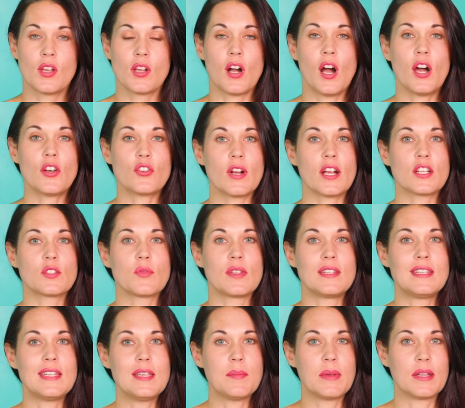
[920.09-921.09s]
Contracts
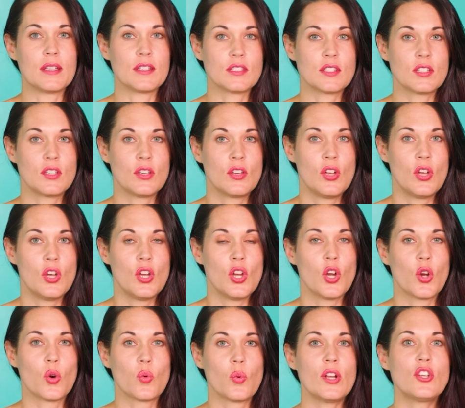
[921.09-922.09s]
with demons
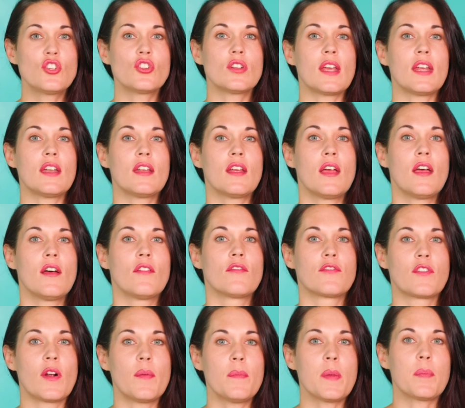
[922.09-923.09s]
originate
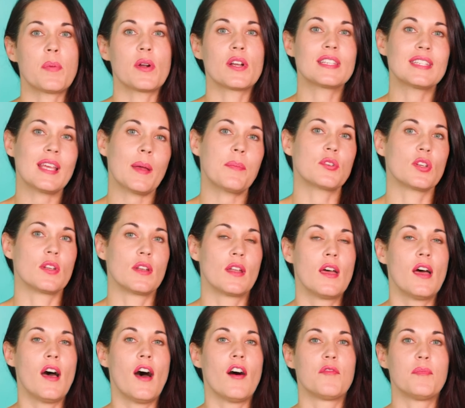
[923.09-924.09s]
from the perception
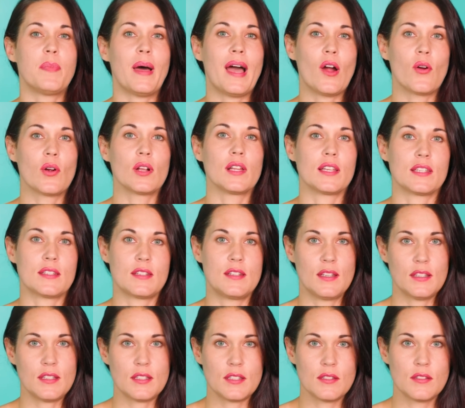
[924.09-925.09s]
of
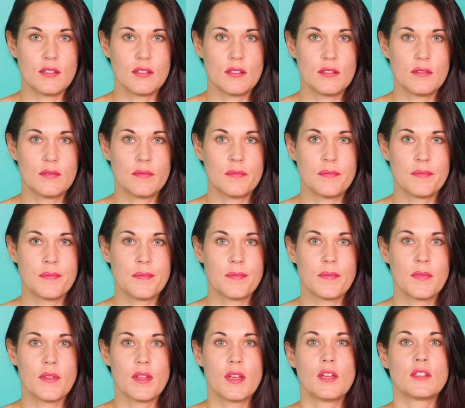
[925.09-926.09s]
powerlessness.
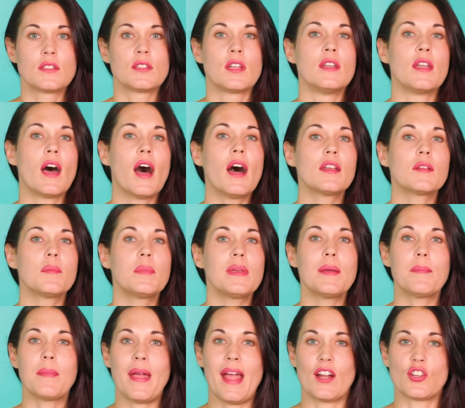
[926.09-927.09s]
To not be
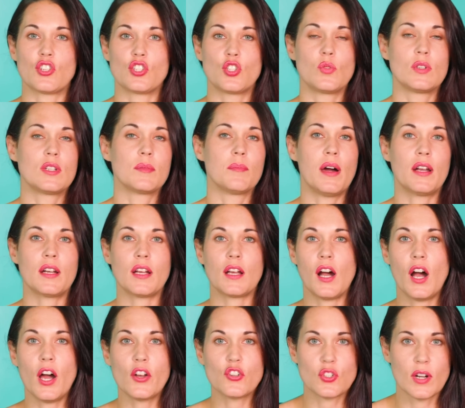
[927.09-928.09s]
a match to a demonic
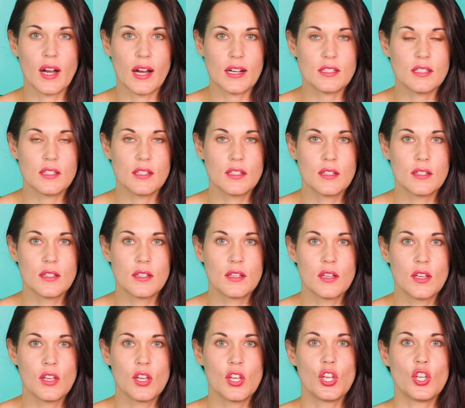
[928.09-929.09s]
contract,
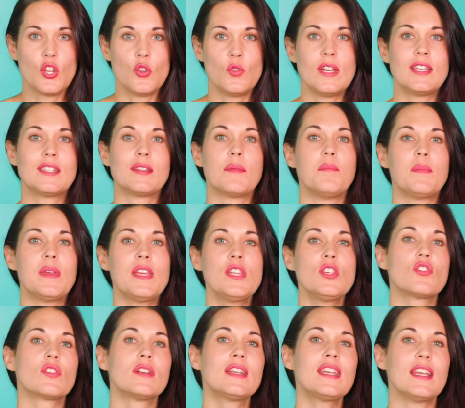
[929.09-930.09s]
you need to meet
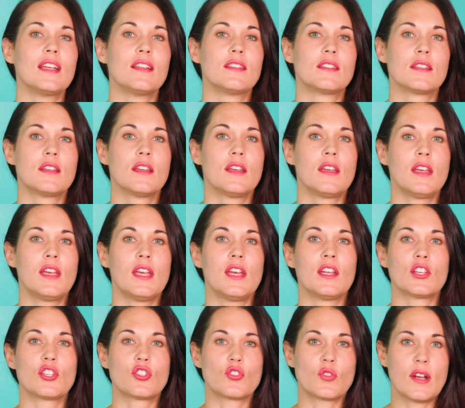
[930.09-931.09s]
your needs in
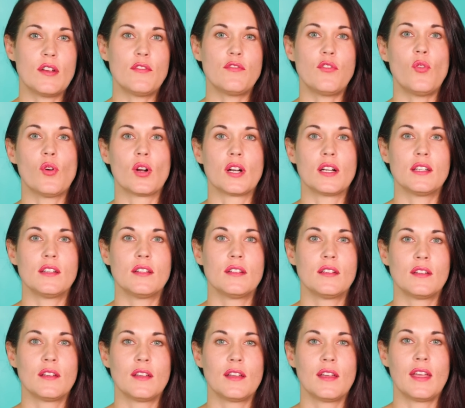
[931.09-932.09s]
a straightforward
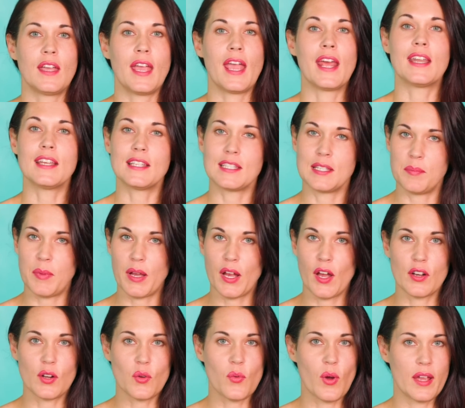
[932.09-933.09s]
and a
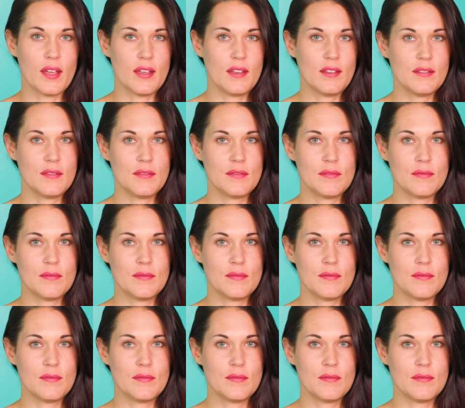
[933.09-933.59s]
symbiotic way.